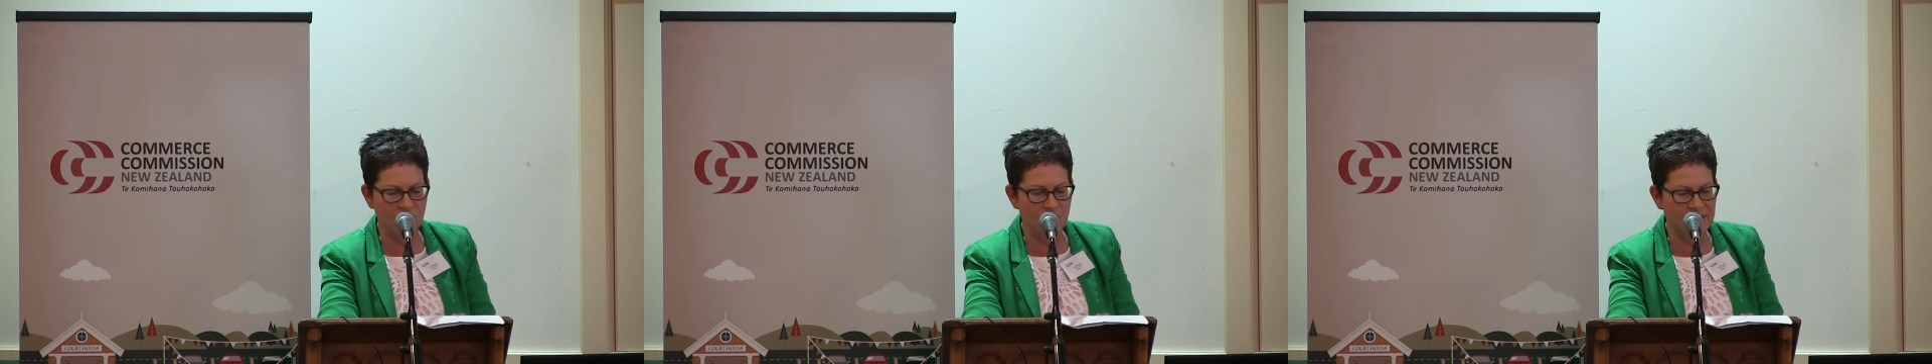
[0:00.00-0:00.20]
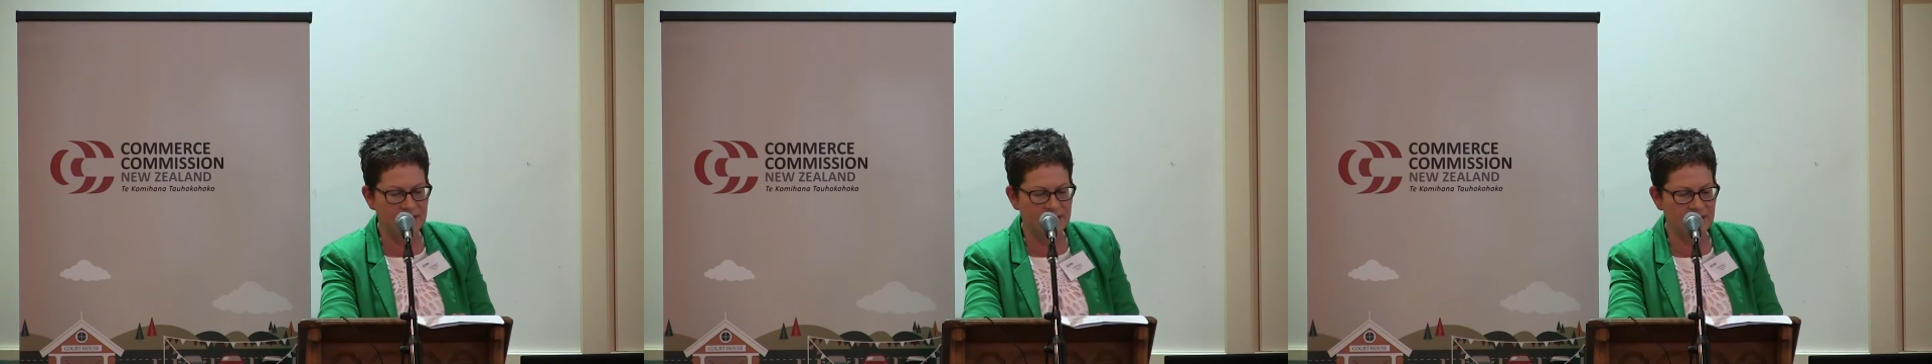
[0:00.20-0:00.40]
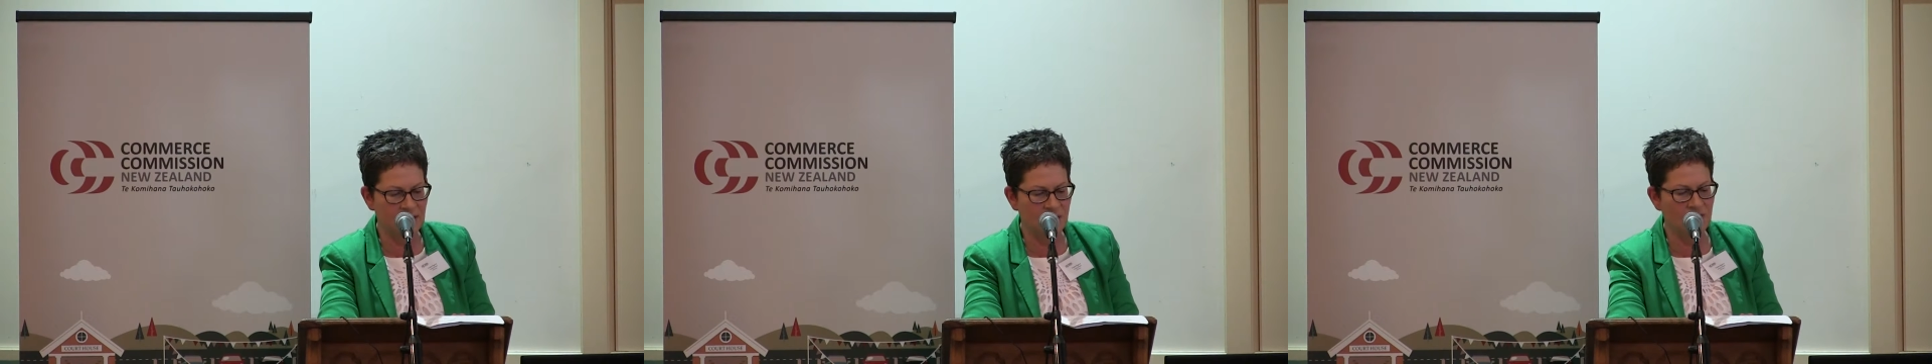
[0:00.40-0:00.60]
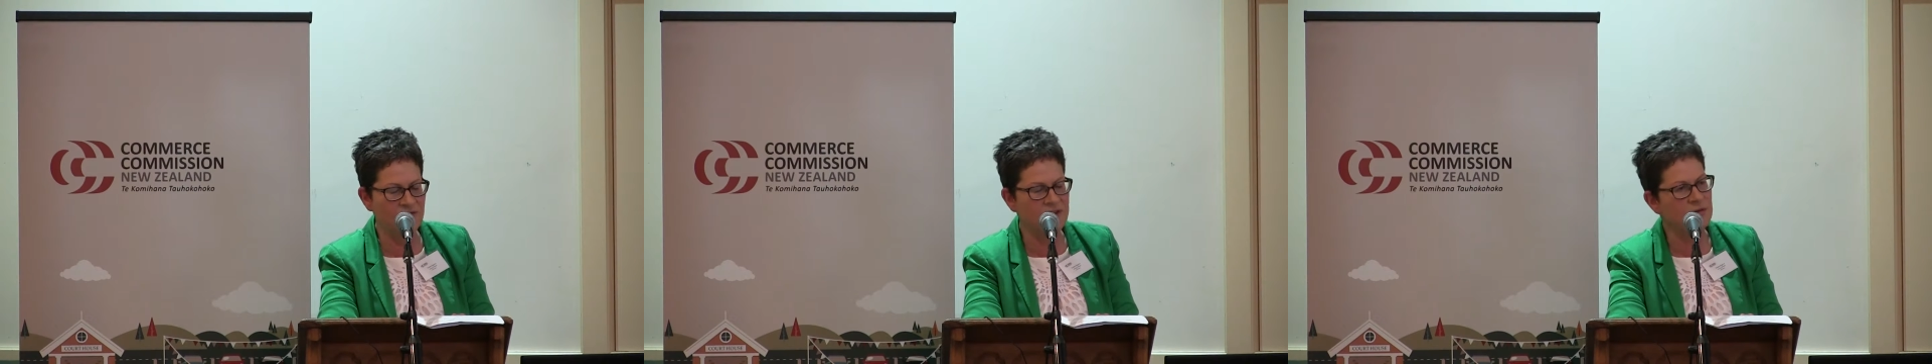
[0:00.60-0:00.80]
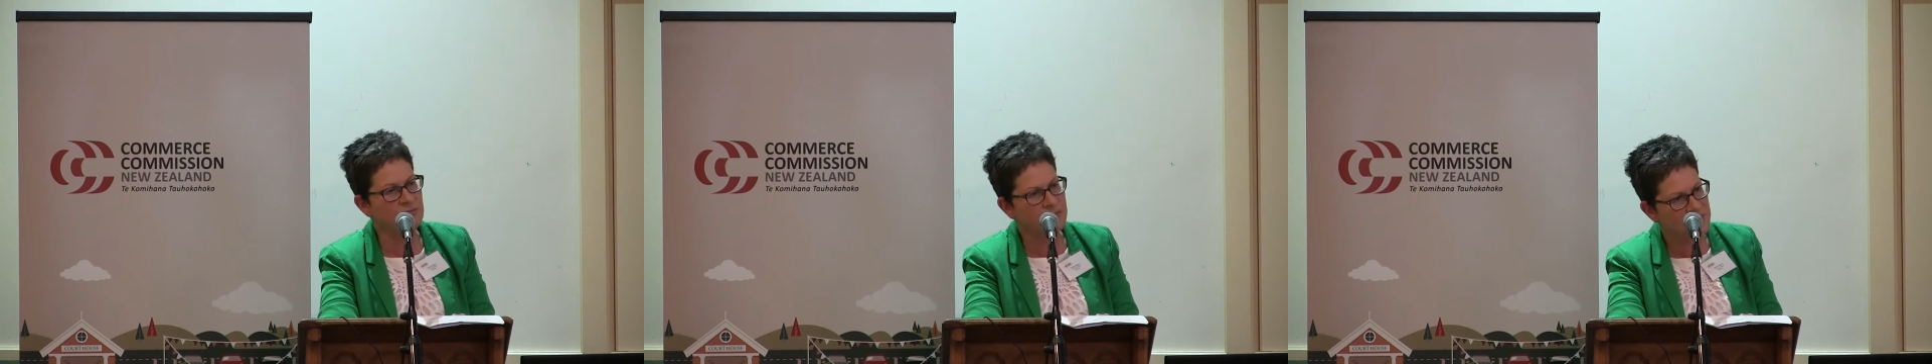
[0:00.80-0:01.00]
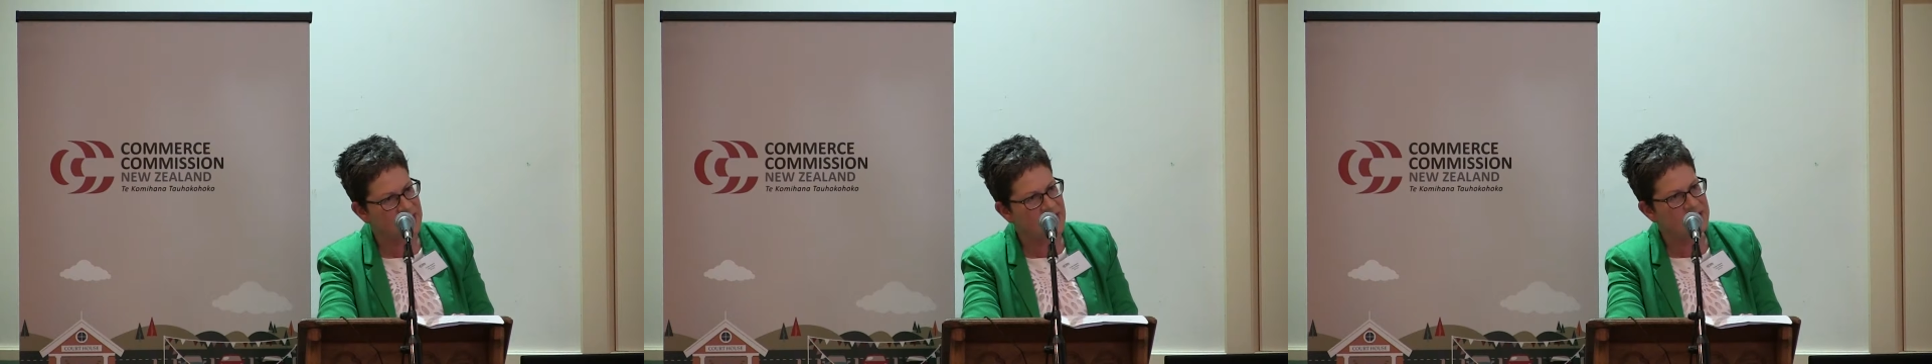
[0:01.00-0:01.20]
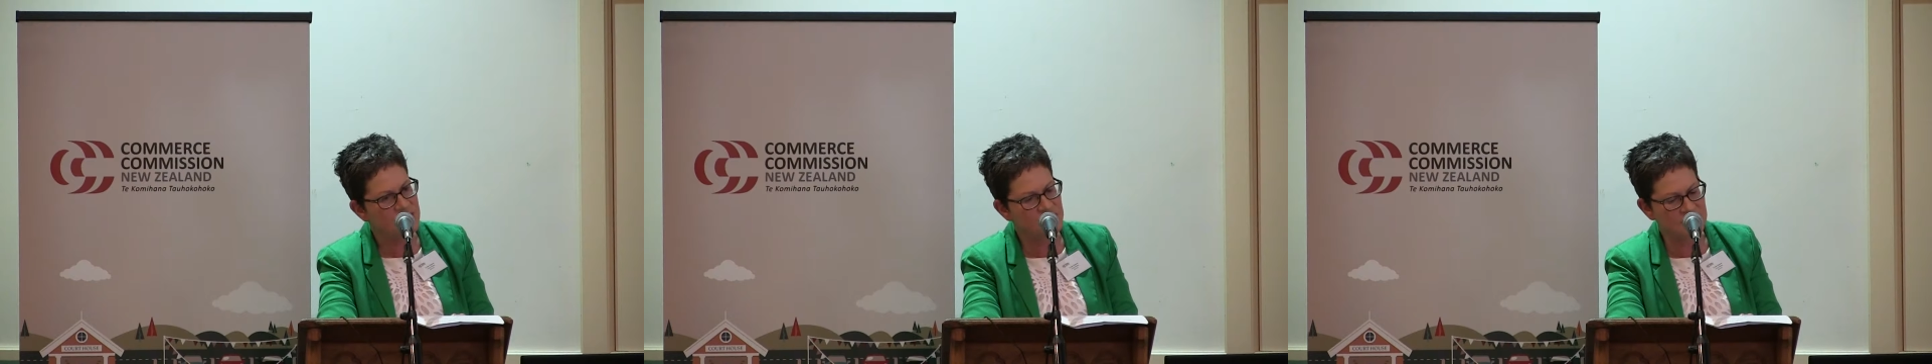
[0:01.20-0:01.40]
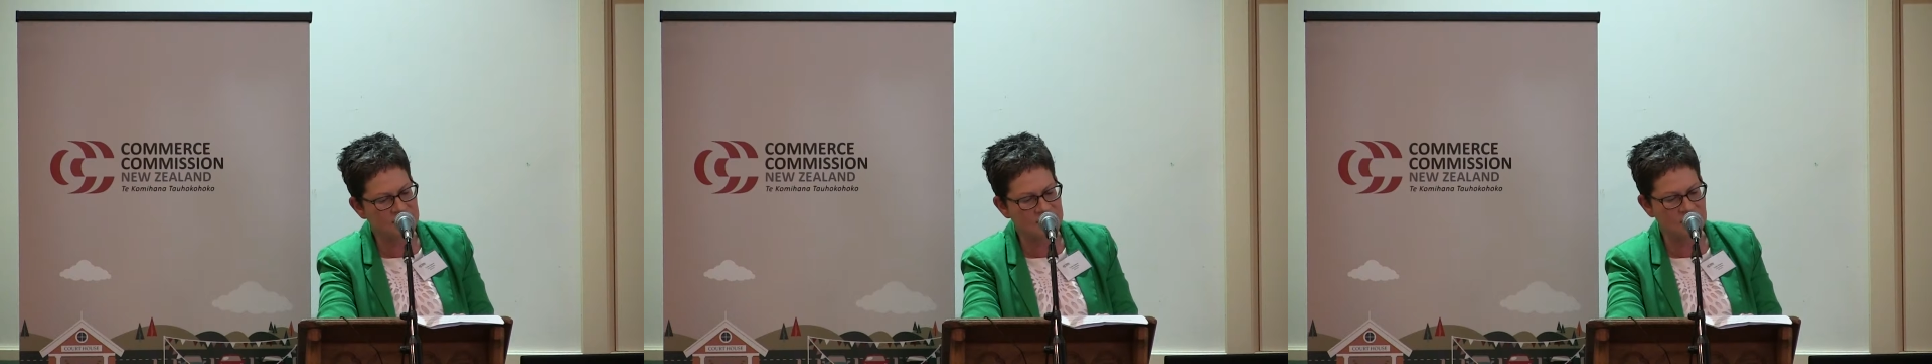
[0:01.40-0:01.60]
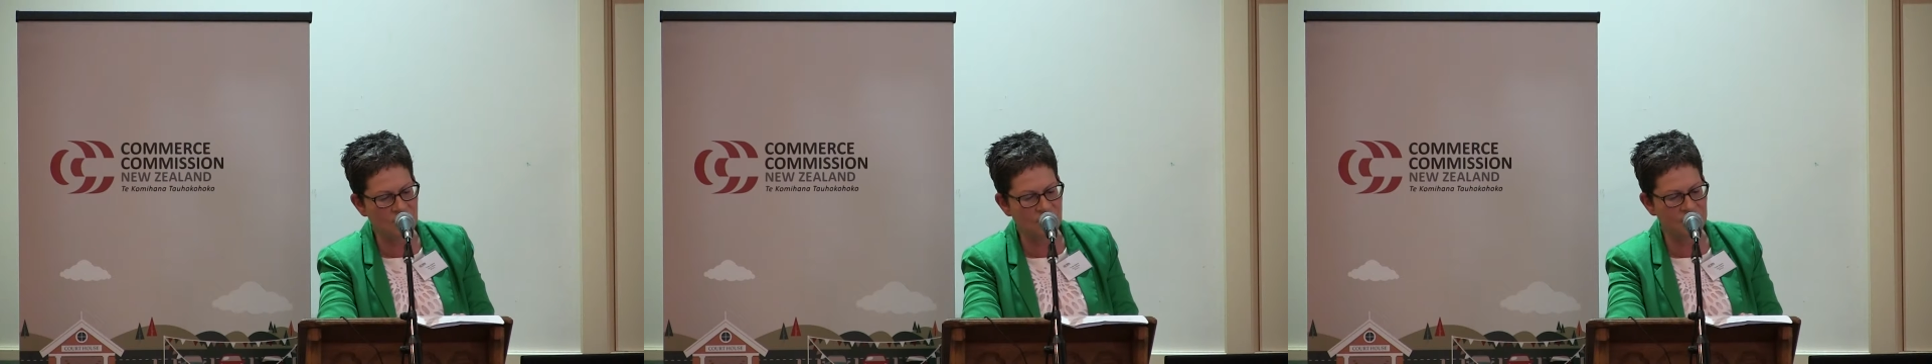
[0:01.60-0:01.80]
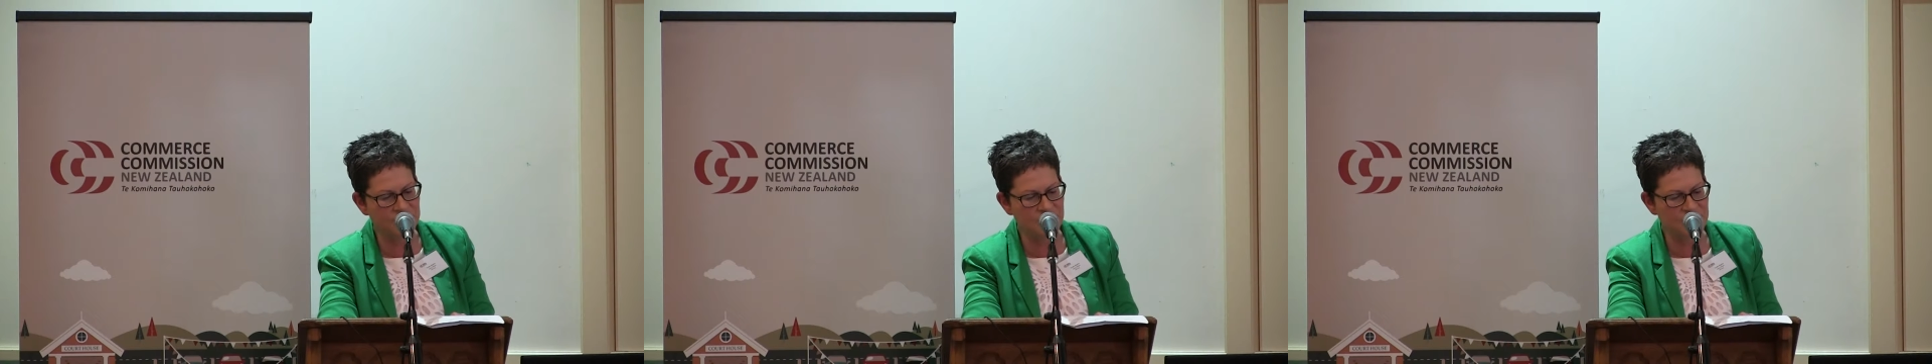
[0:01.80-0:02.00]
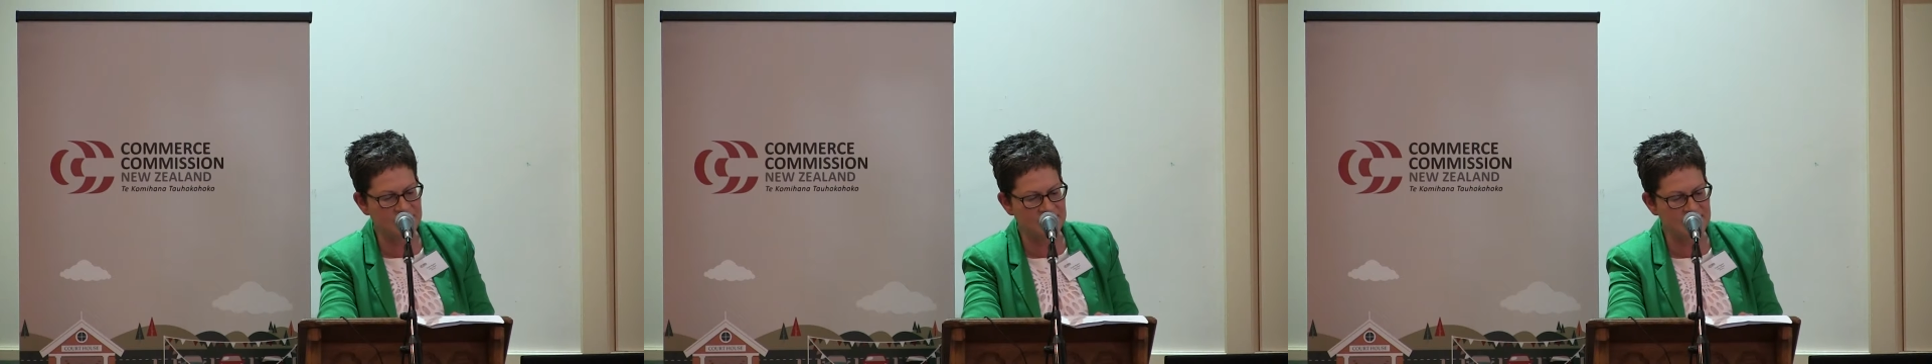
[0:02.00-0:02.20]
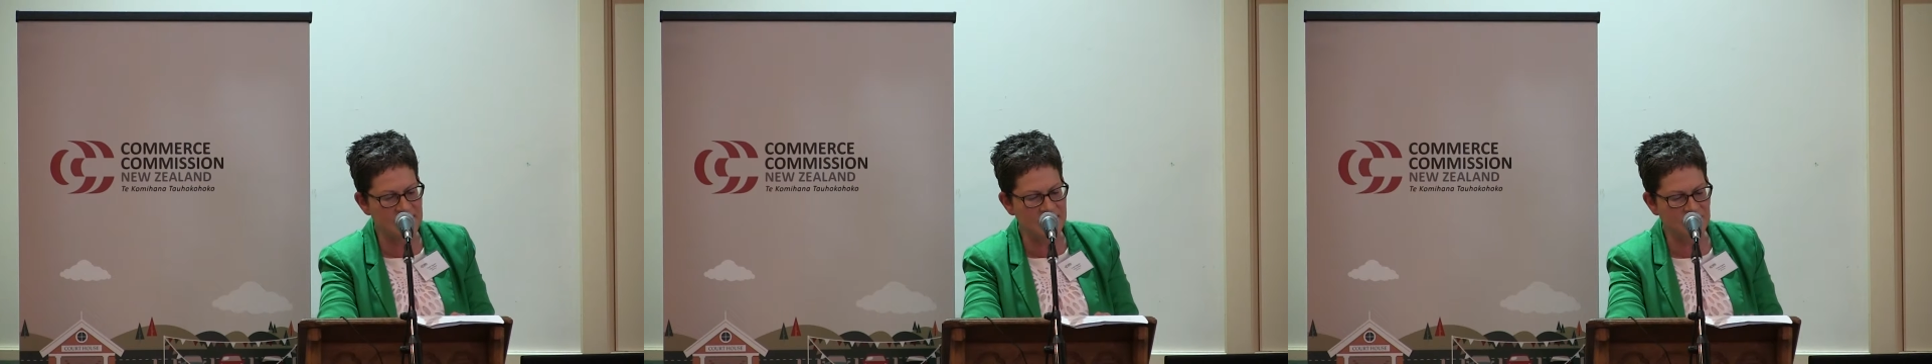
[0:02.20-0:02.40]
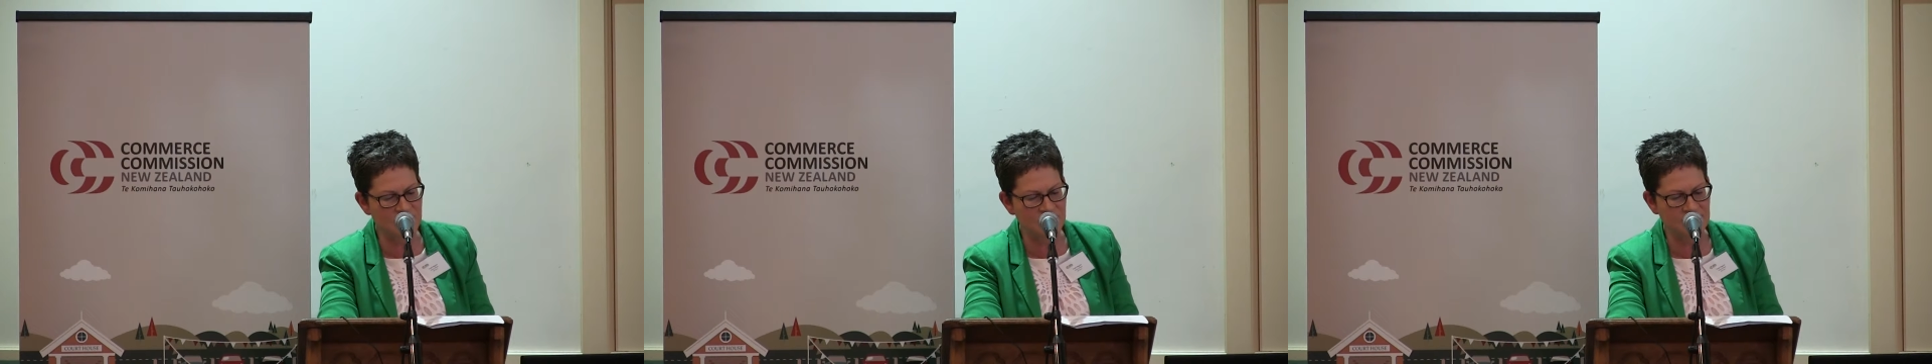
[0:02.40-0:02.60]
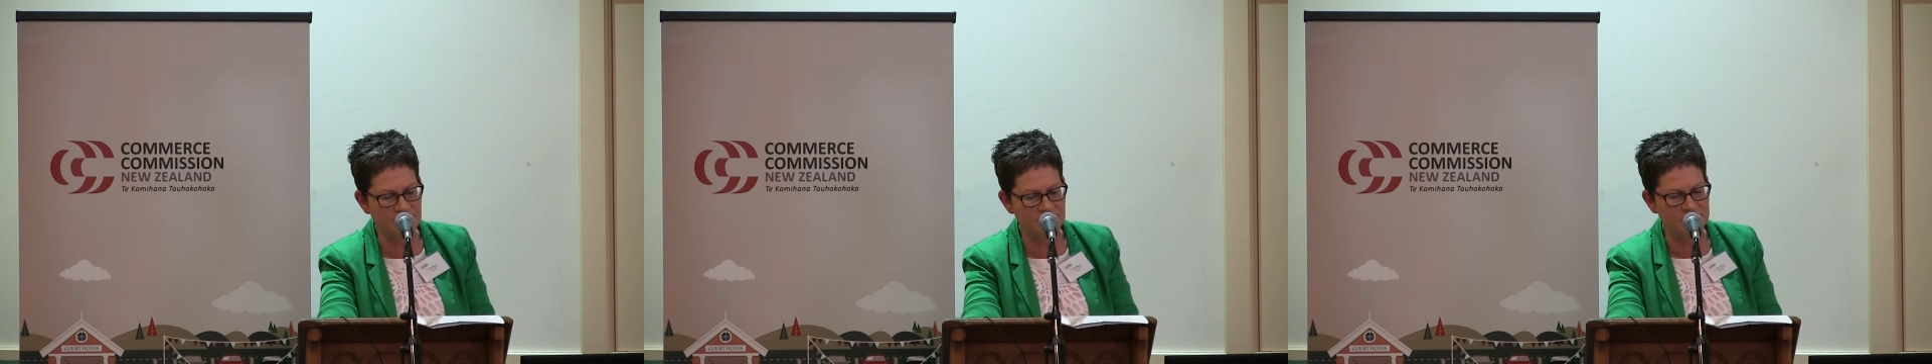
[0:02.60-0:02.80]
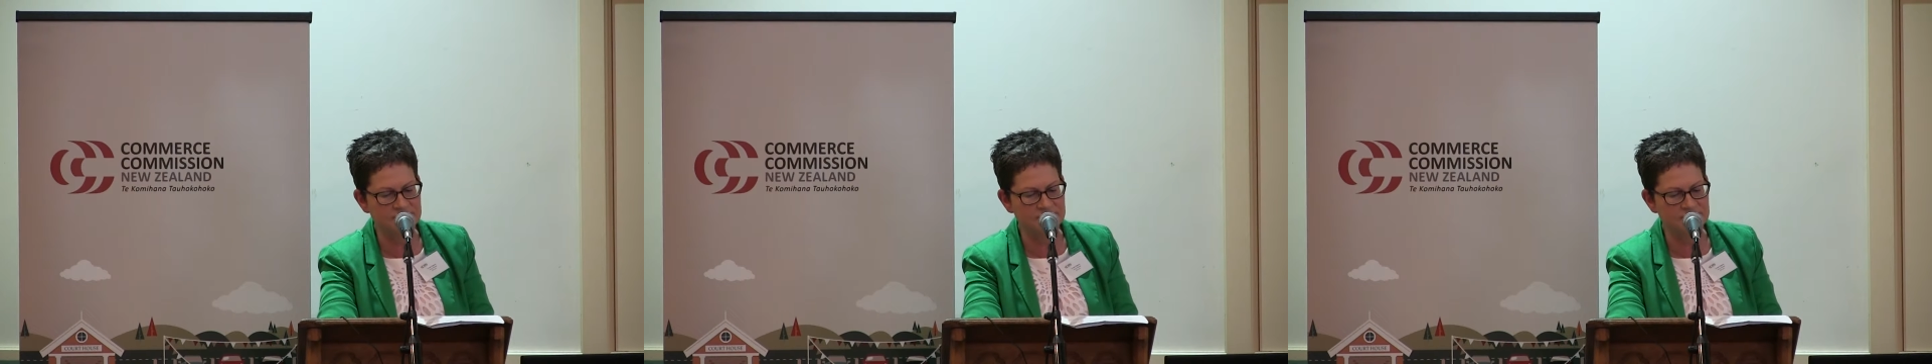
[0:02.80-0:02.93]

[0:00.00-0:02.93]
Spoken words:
aware of the implications of the transaction.